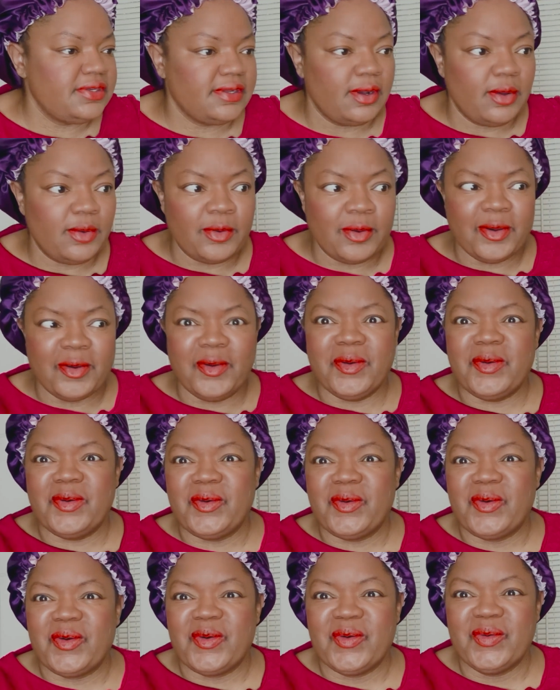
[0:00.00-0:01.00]

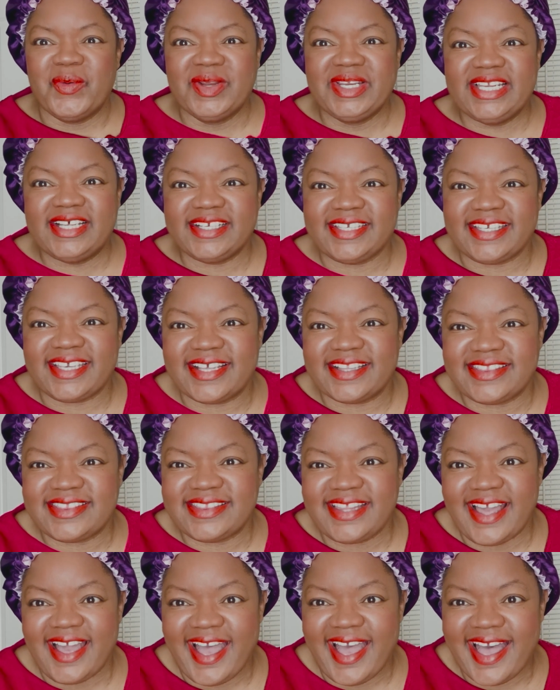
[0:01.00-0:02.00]
oh, look at
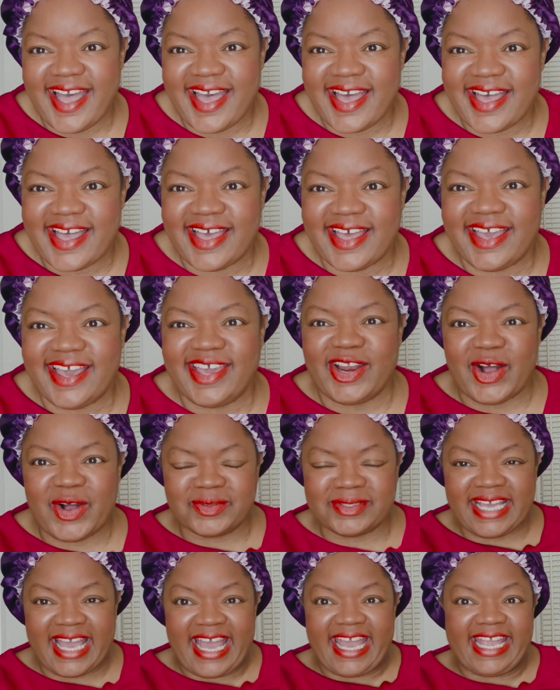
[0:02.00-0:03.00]
that.
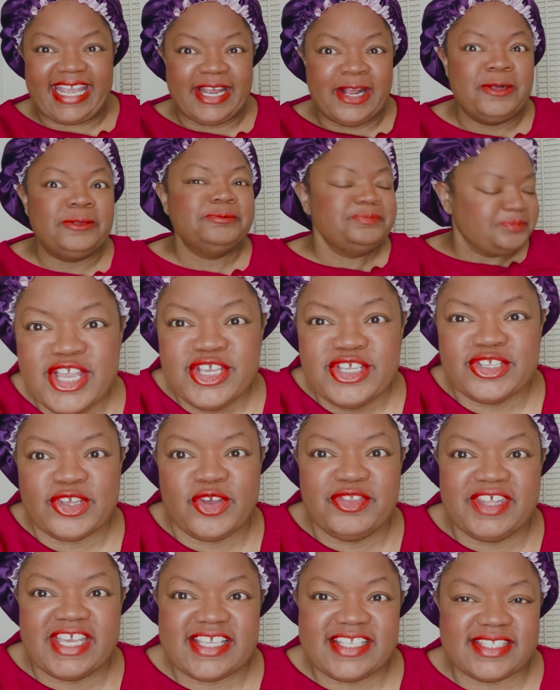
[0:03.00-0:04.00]
Okay, so
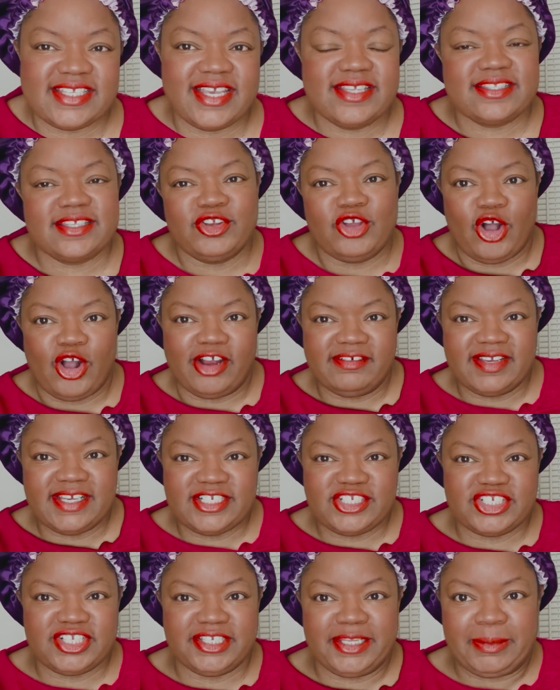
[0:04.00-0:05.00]
this is an
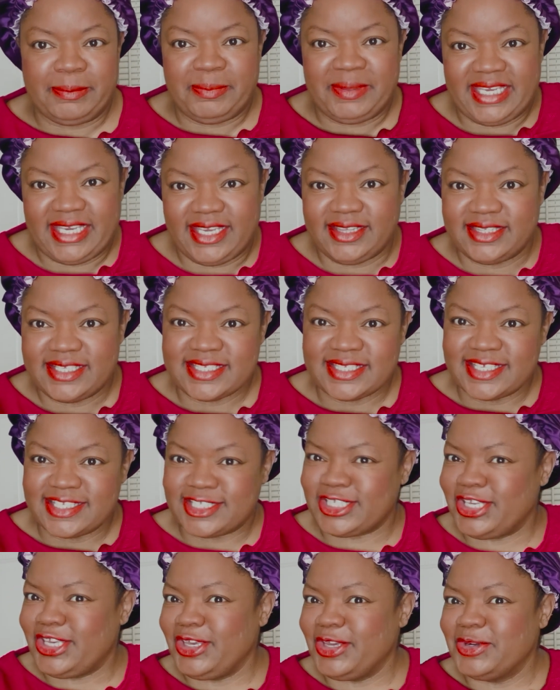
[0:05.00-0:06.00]
orange lippy. This is
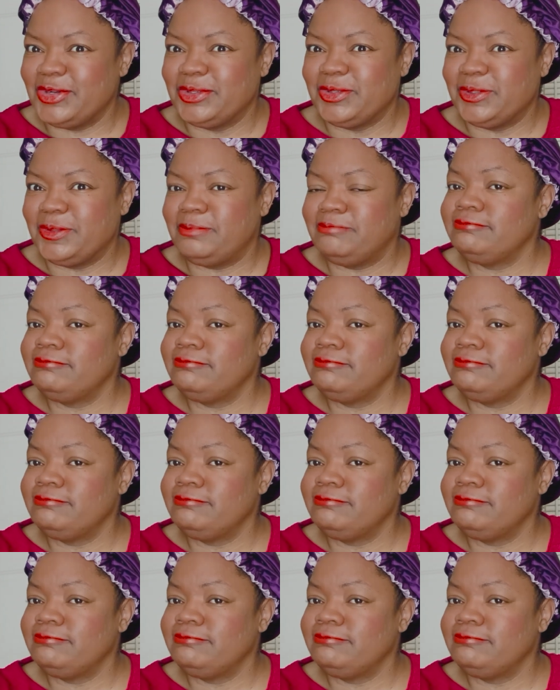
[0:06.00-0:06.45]
cute.